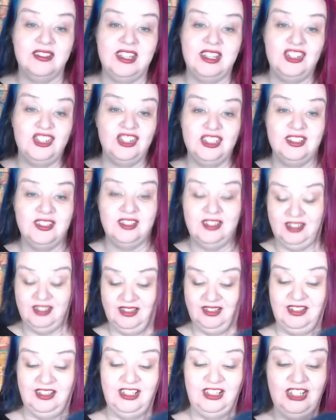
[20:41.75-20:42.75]
They just
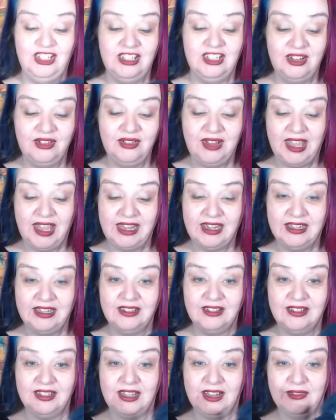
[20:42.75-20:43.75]
you don't get
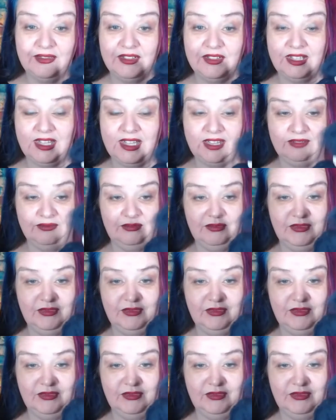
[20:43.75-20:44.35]
anything after that.